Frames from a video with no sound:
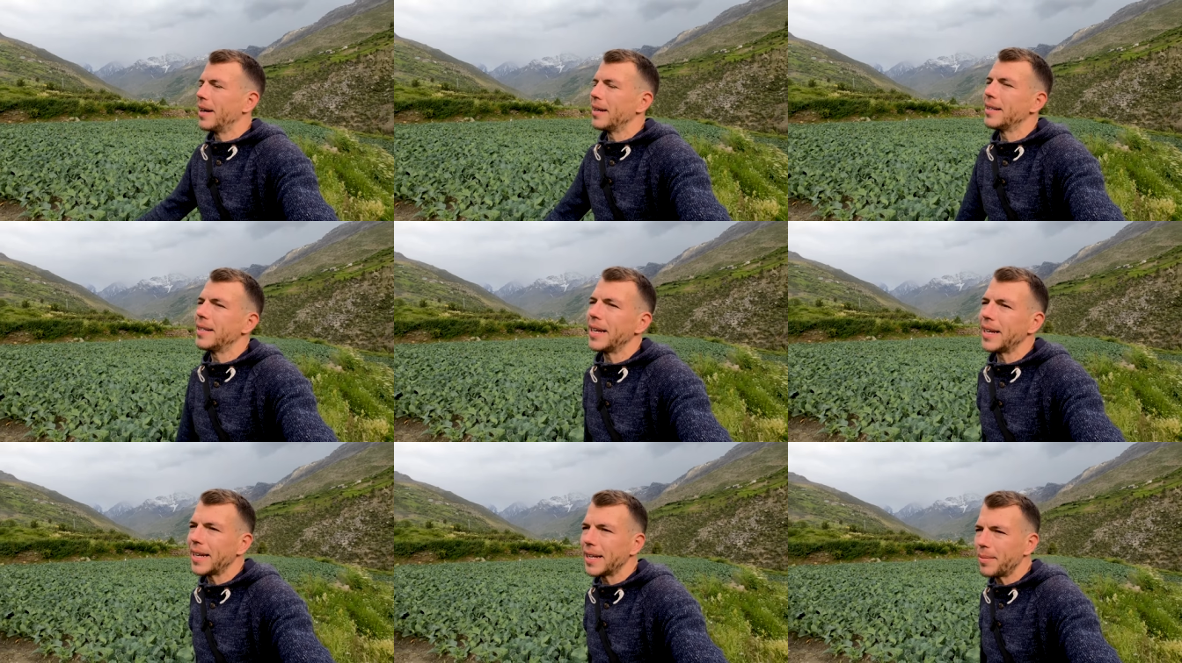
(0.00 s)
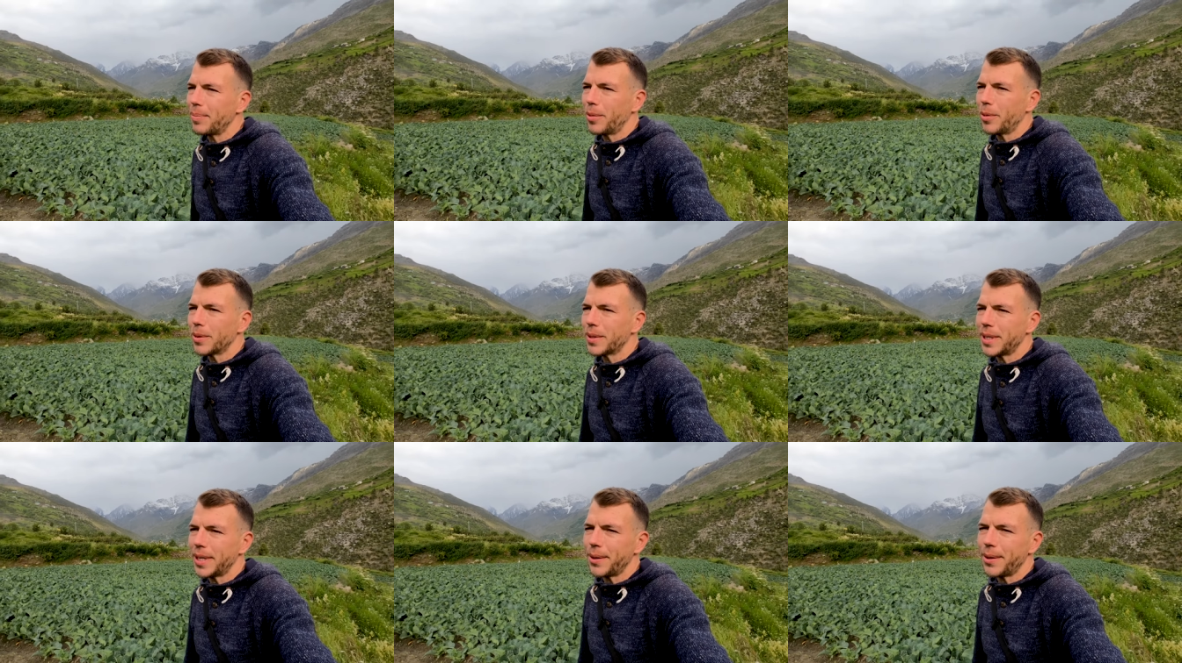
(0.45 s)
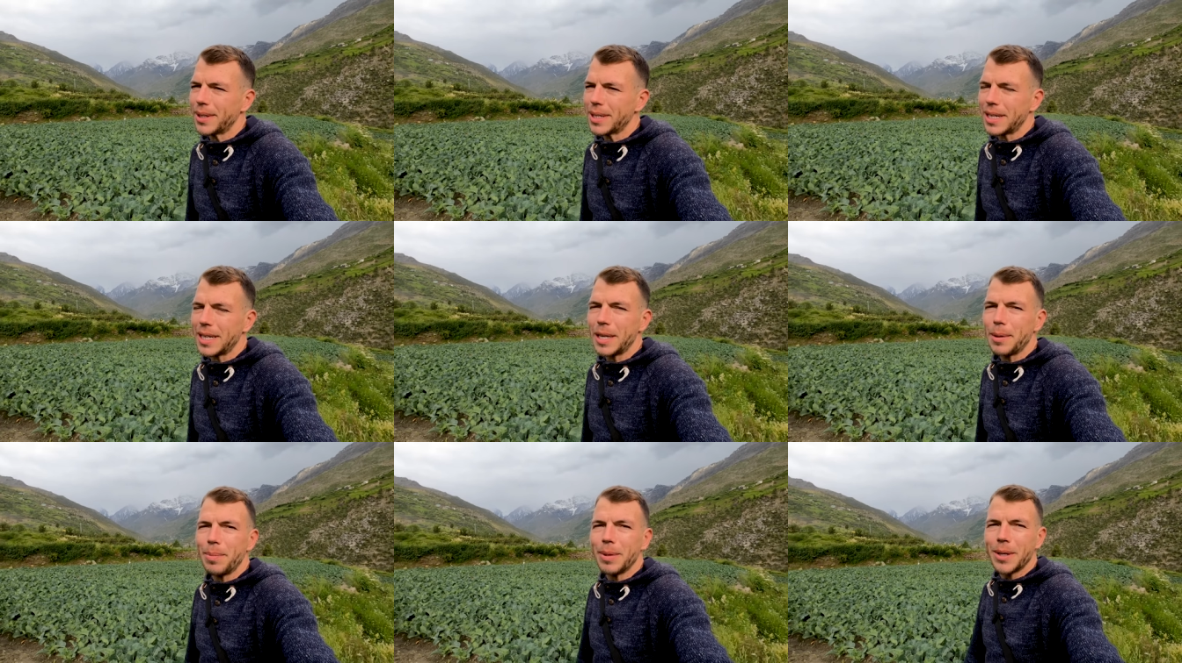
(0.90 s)
I take it more
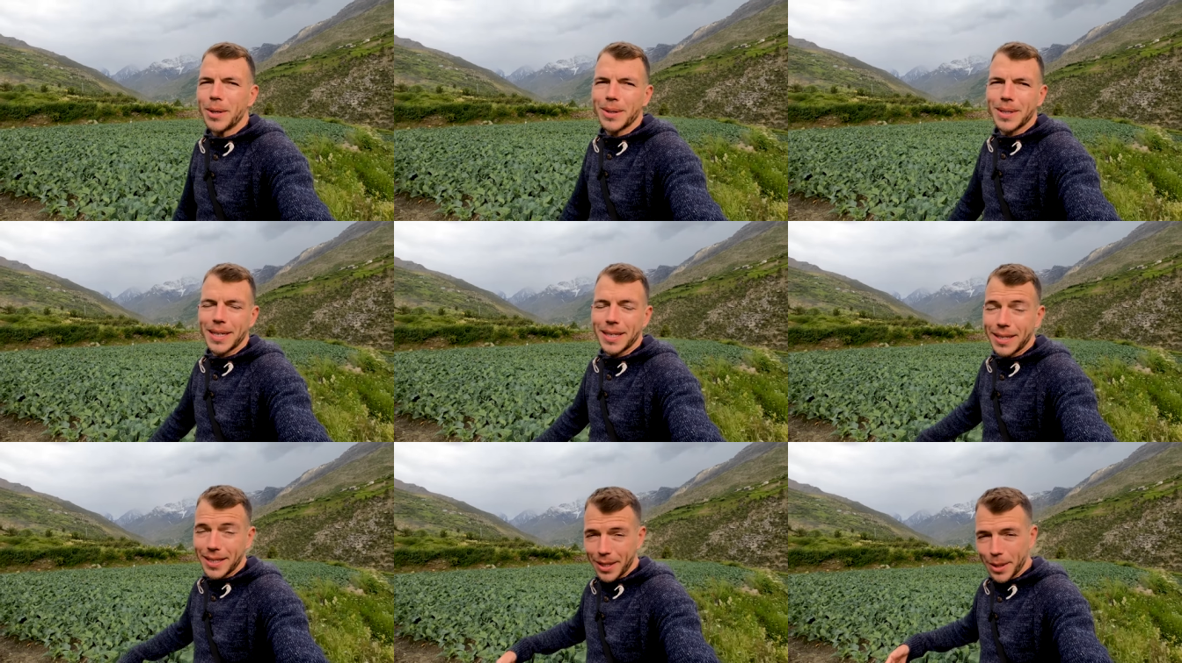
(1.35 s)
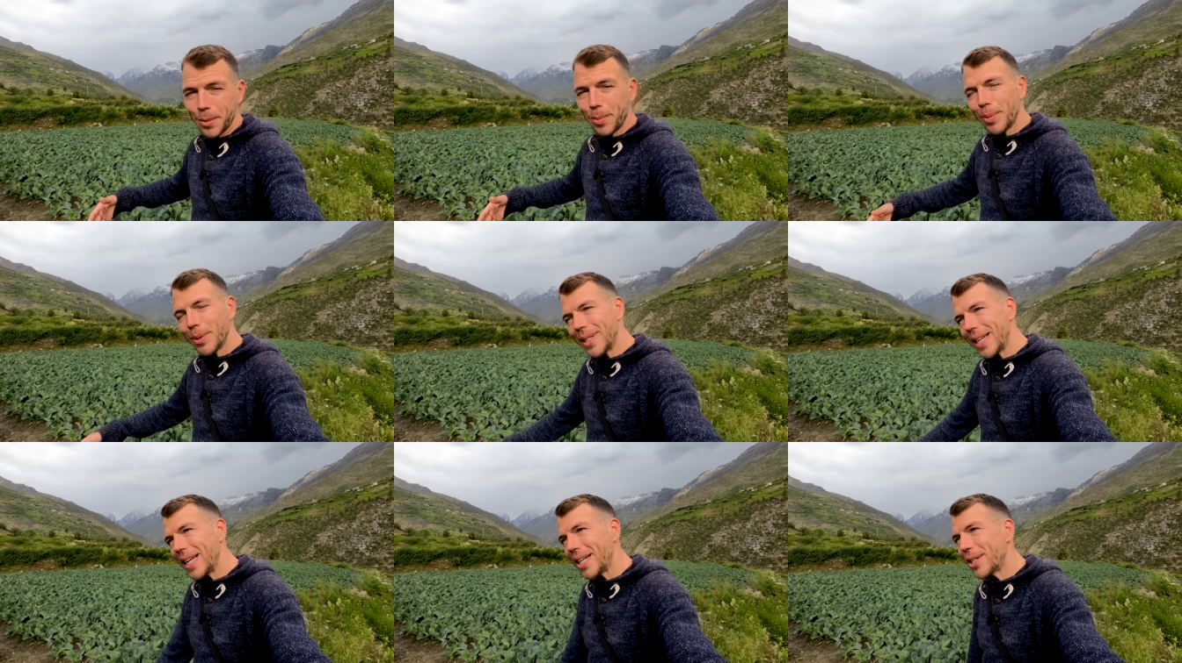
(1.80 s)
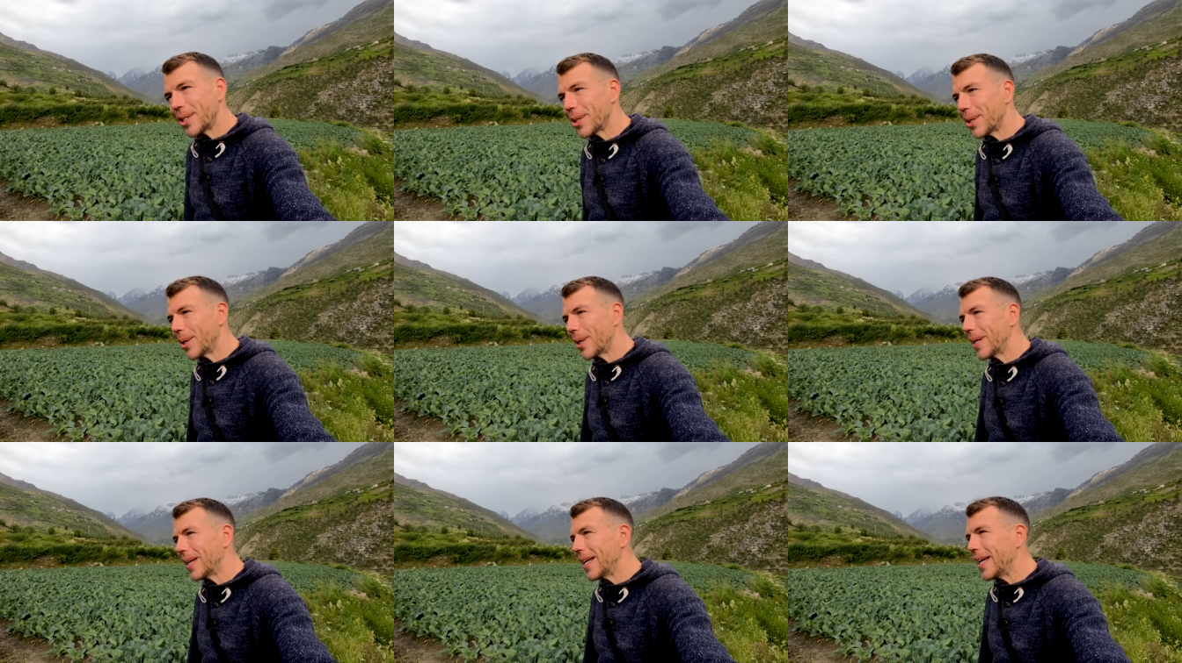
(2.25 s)
seriously because I see the
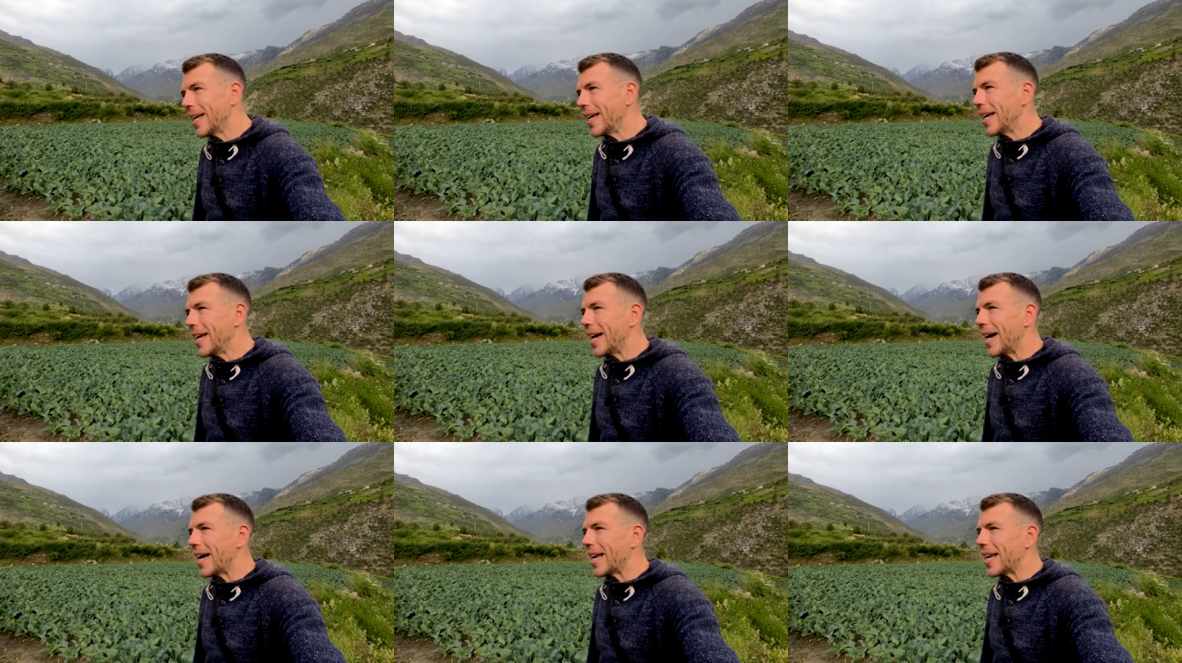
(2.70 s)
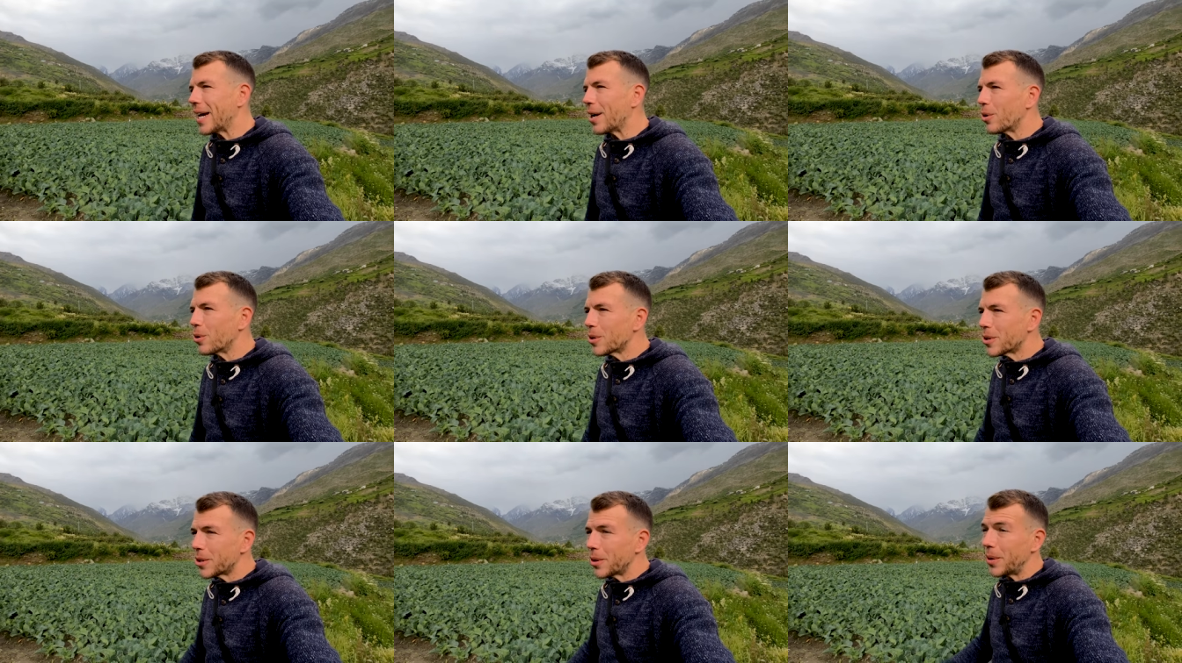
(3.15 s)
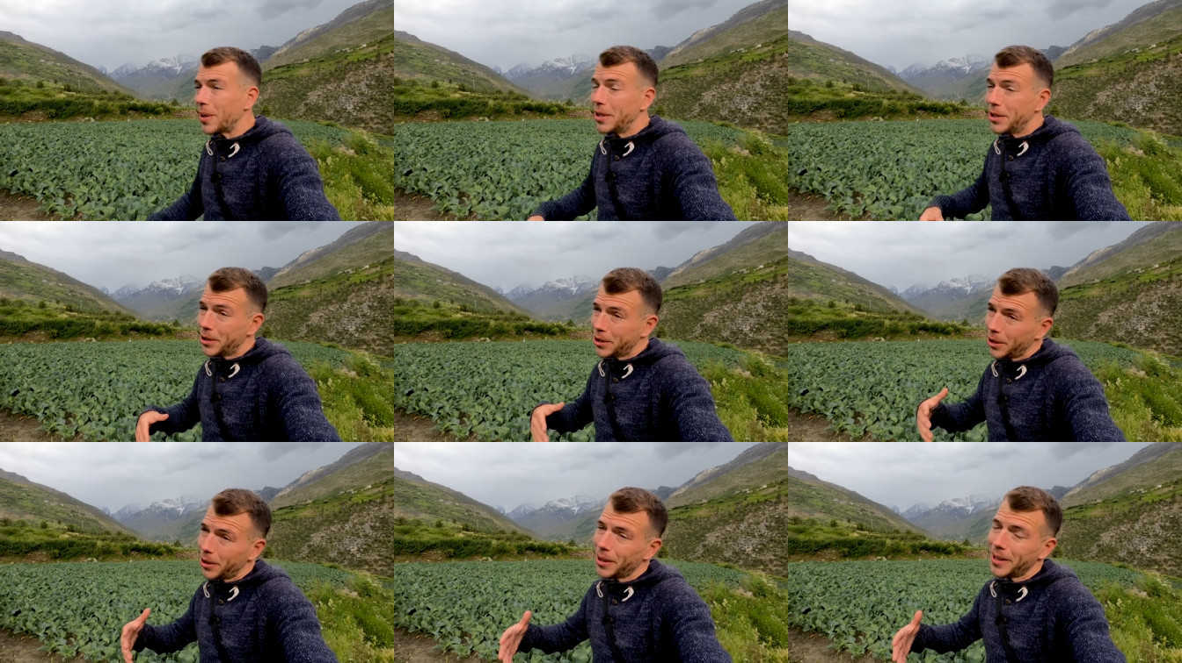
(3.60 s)
potential and I also
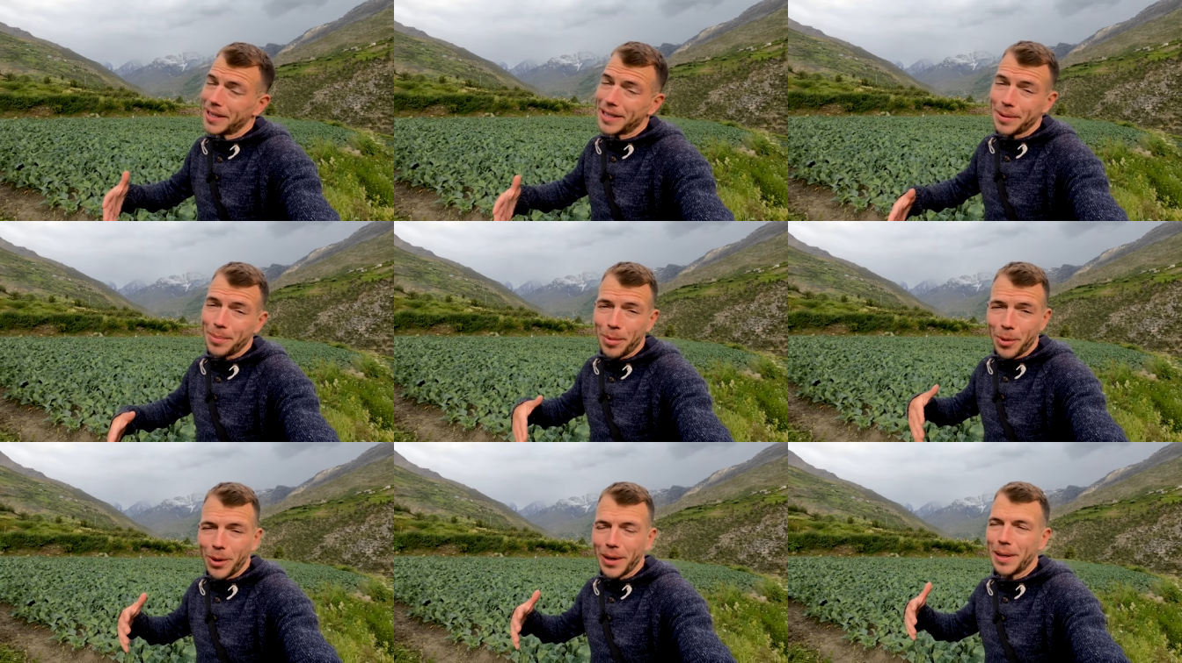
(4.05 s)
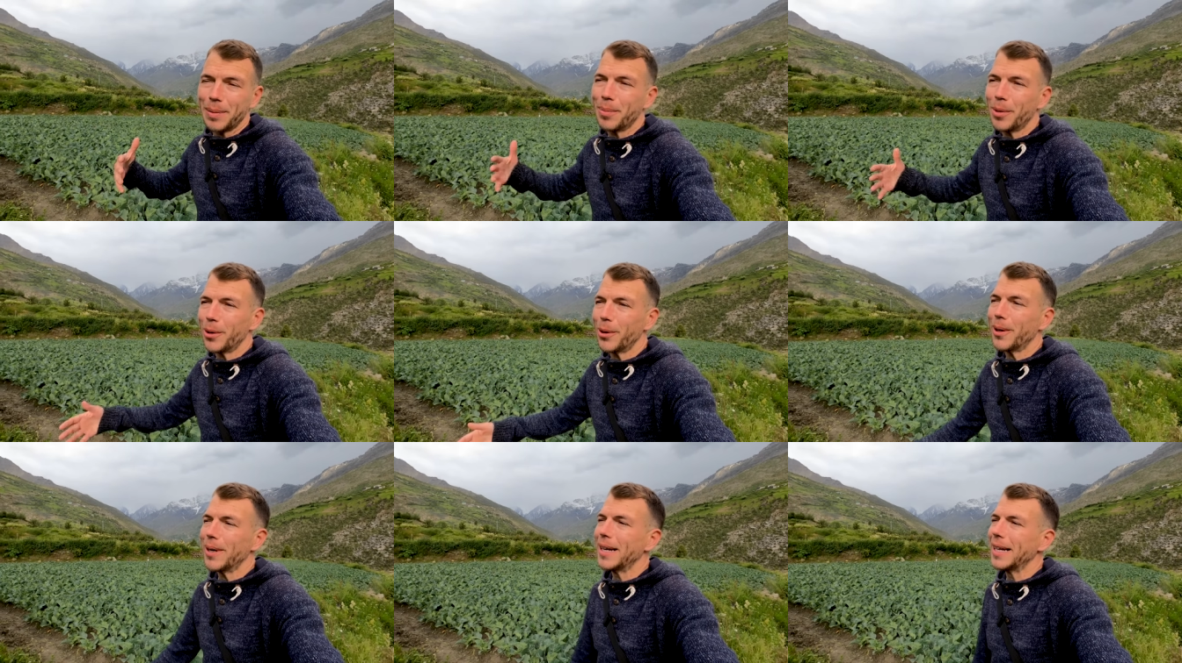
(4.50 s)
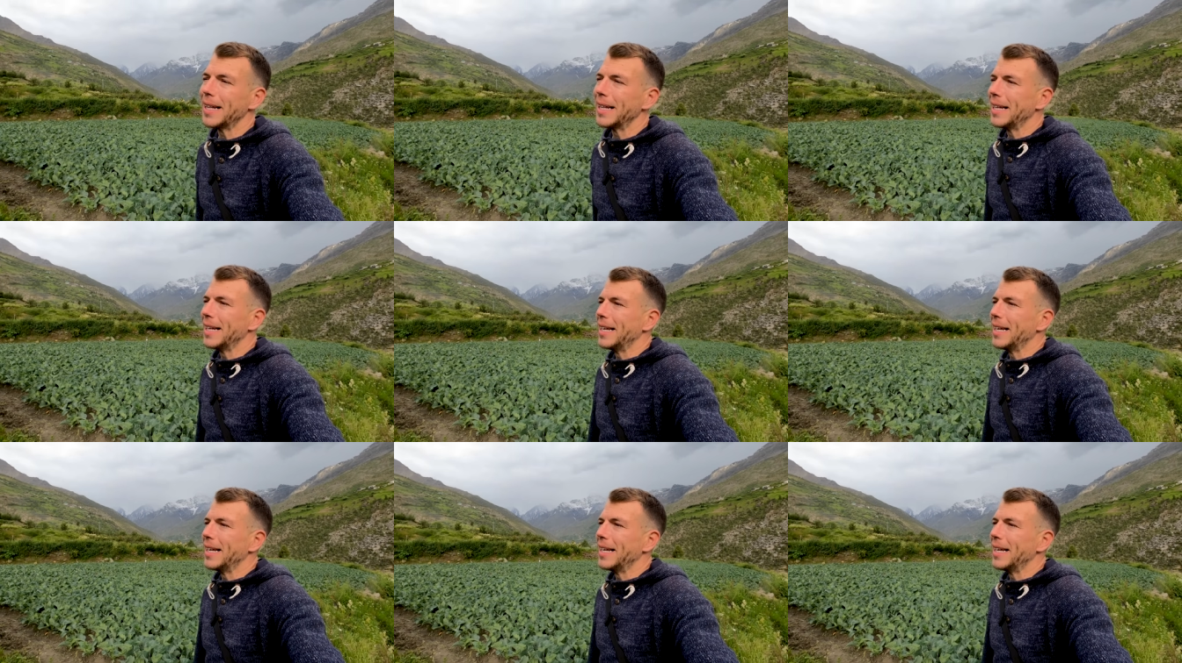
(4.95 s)
enjoy it more and more.